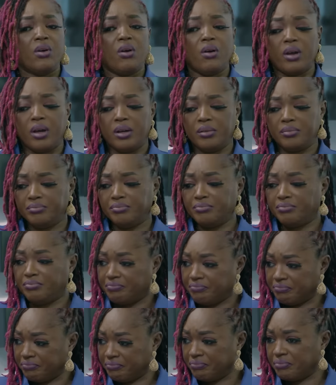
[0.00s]
Okay,
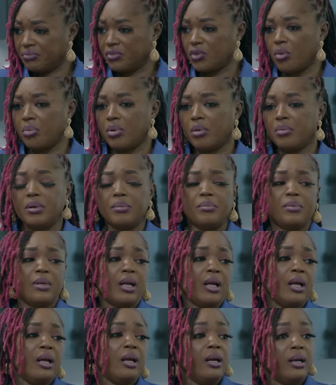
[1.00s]
no problem.
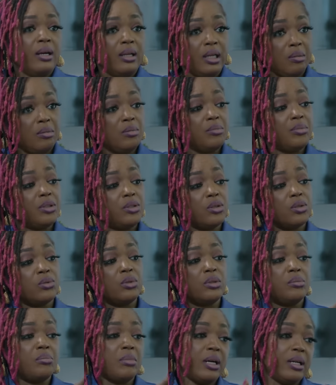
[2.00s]
Let me be done
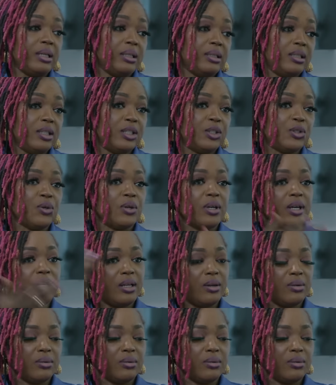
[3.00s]
with my TikTok and